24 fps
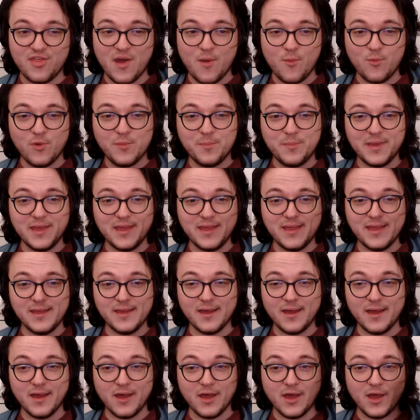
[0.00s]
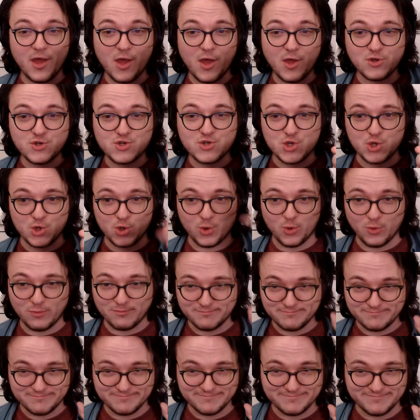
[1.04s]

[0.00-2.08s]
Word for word: that would be a two.